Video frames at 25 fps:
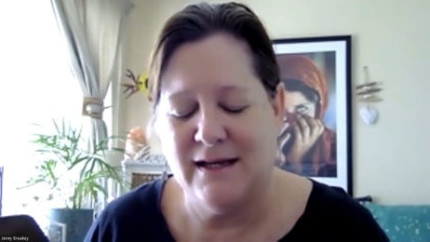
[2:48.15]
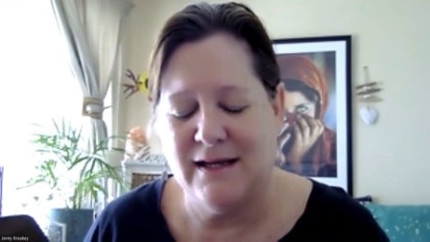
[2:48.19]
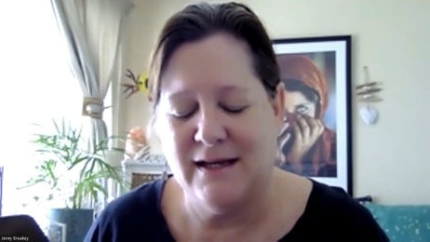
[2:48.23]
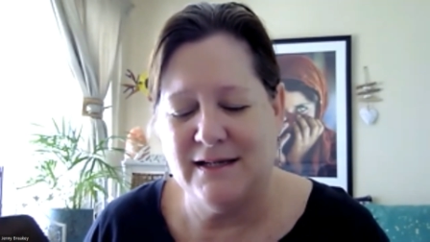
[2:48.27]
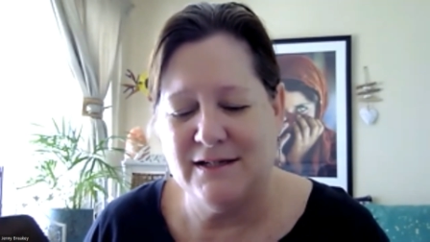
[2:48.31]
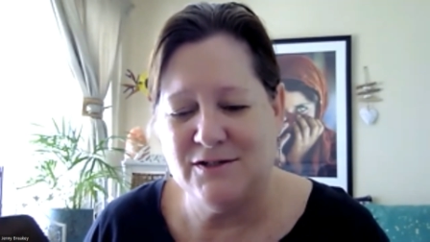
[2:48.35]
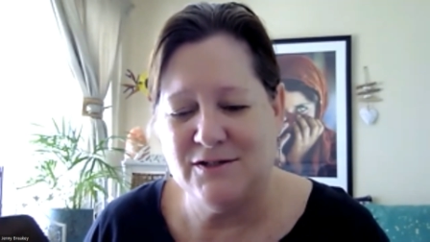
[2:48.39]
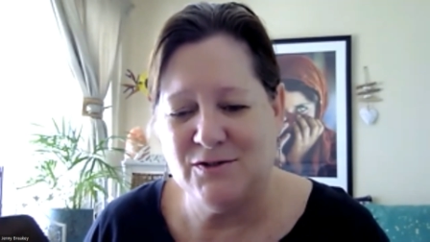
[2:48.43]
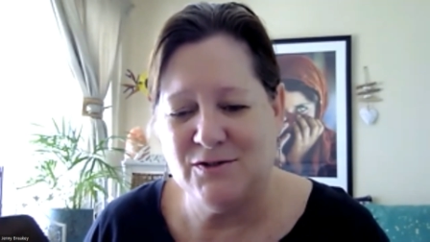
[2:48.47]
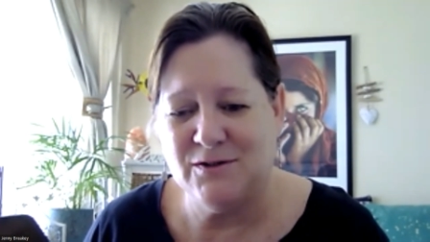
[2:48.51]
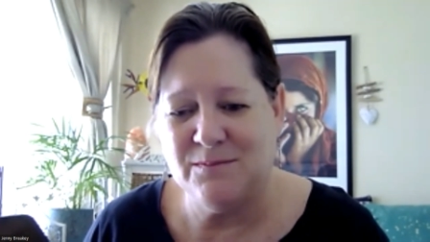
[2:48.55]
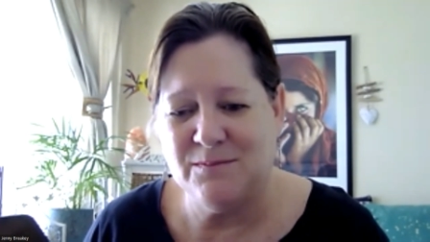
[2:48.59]

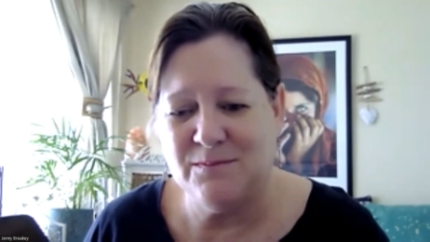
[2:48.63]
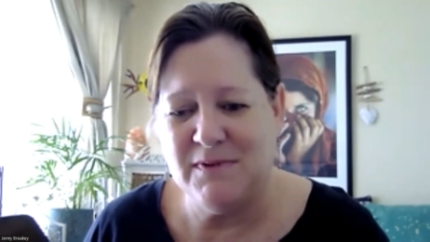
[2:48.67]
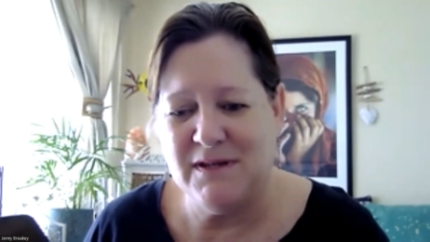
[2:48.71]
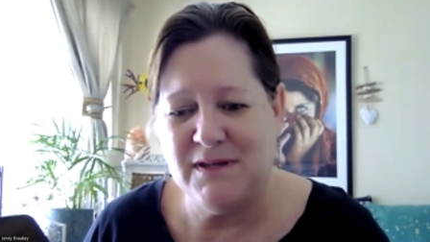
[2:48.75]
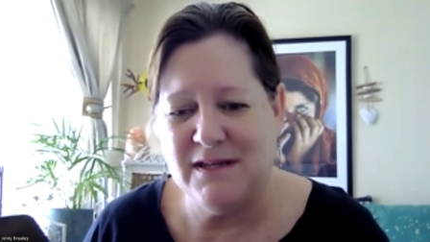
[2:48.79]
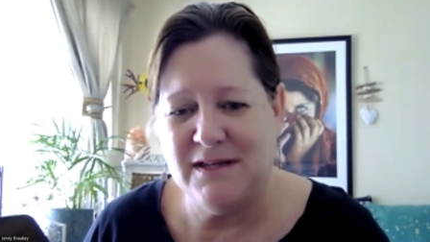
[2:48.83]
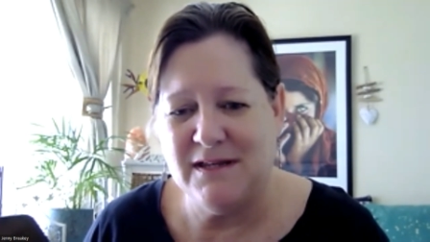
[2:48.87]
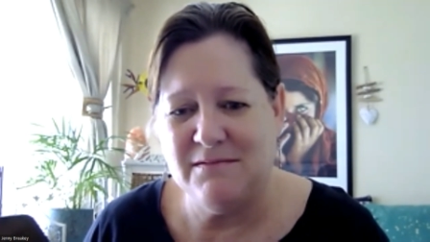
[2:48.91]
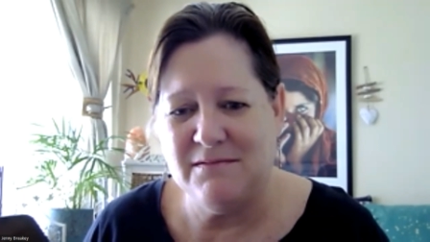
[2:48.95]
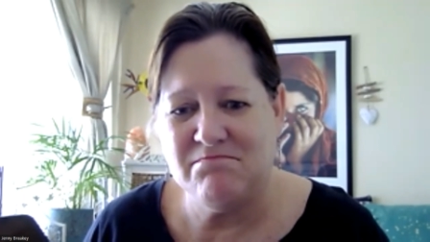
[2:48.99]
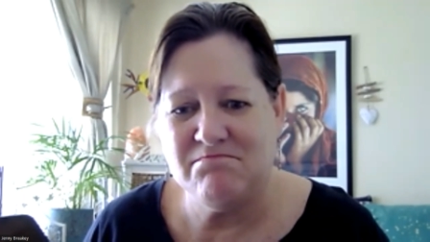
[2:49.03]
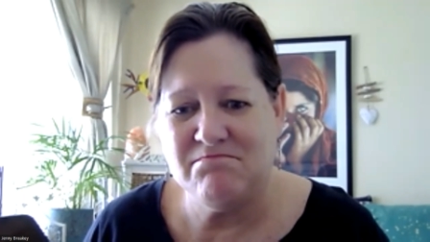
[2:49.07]
it took
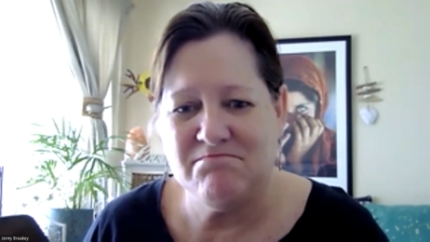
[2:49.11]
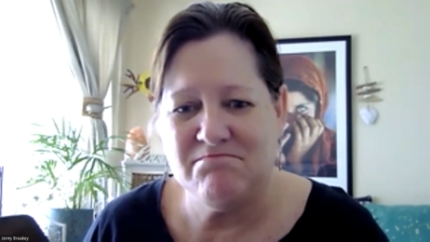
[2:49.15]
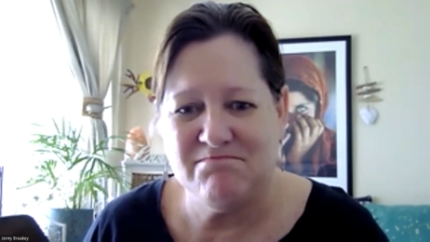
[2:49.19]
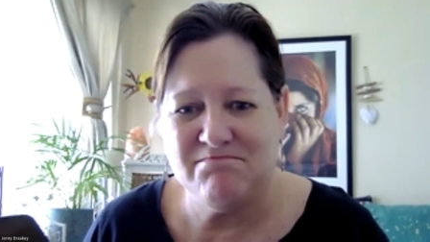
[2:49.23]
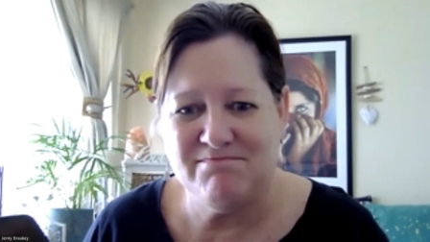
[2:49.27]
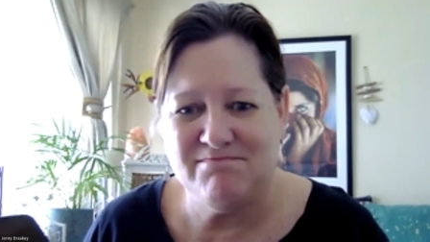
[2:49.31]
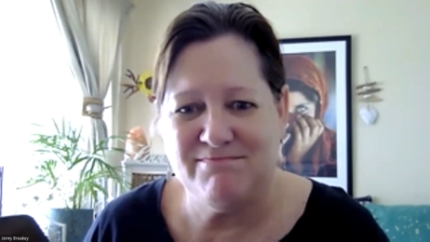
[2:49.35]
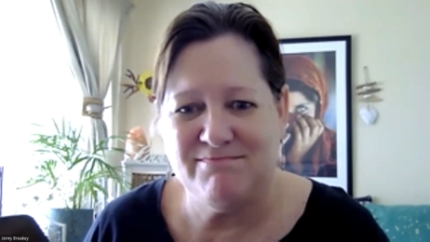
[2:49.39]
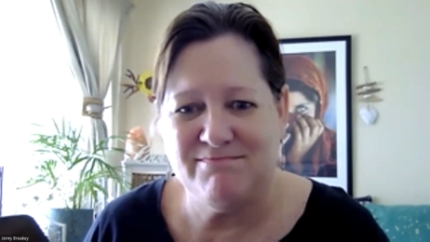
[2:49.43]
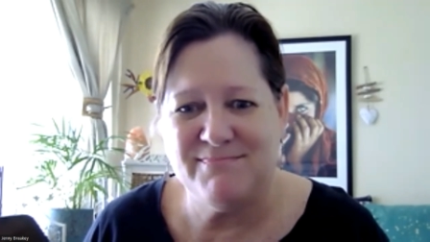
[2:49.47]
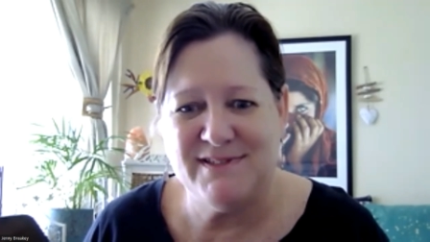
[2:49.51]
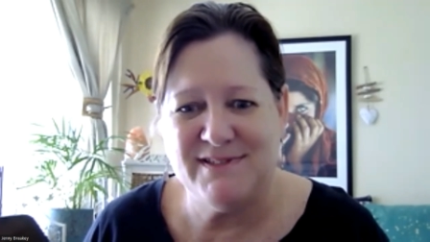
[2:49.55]
me
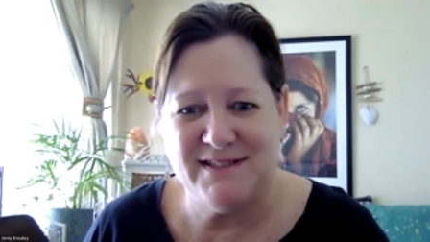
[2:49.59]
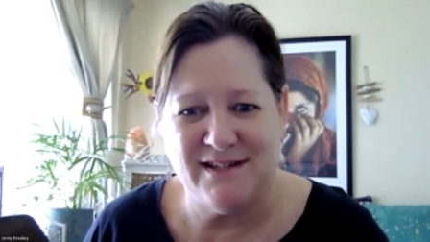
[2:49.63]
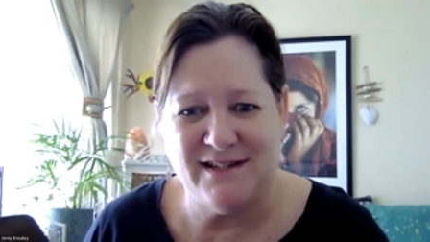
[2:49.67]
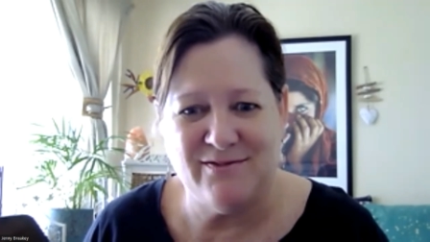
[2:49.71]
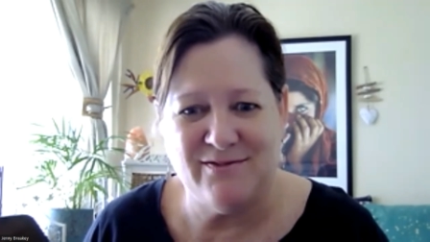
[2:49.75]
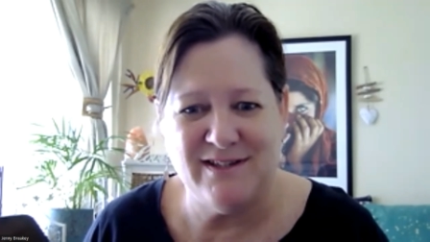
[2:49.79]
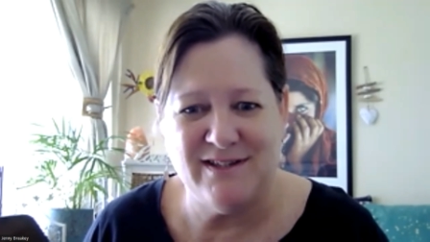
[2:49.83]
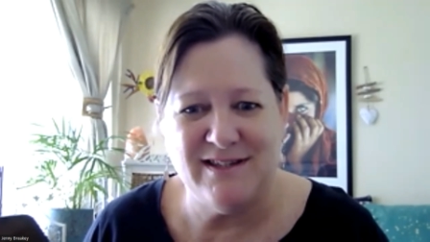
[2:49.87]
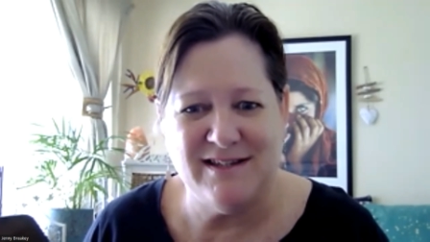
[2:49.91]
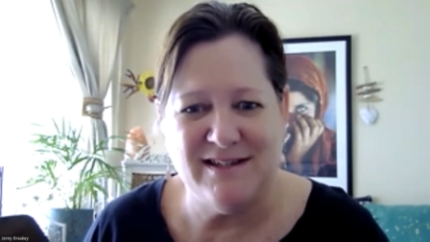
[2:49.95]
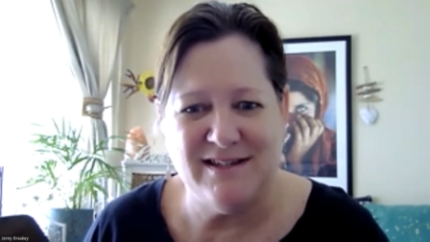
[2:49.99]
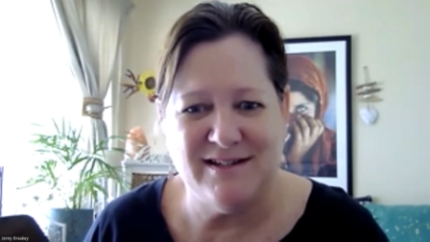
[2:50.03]

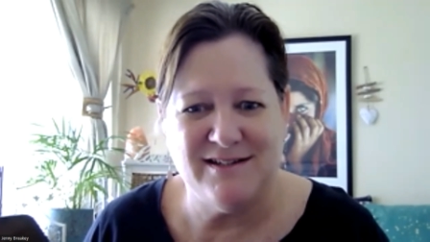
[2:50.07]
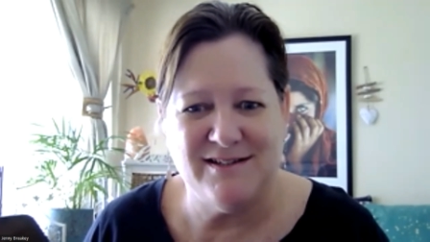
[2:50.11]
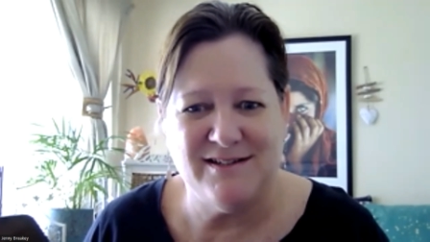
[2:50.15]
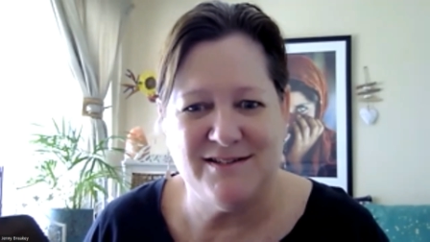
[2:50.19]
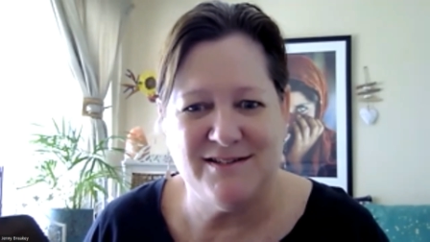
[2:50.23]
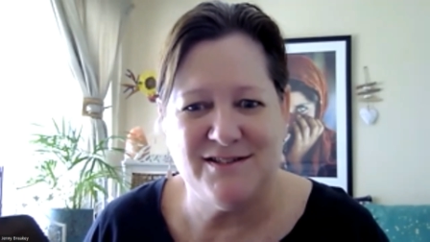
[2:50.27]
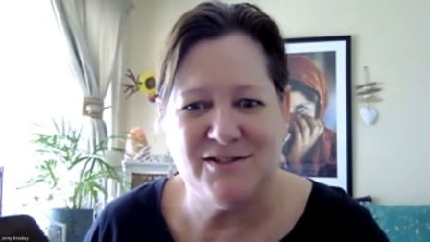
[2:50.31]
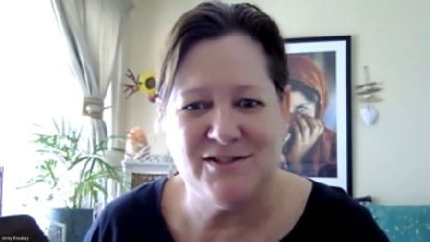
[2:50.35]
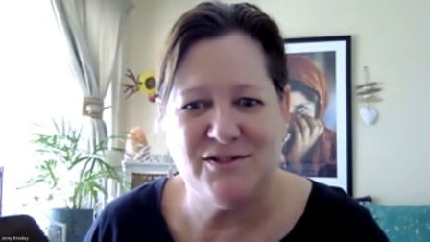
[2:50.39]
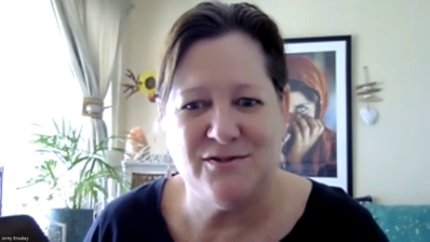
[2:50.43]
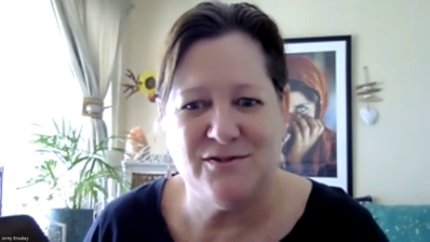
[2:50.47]
seven years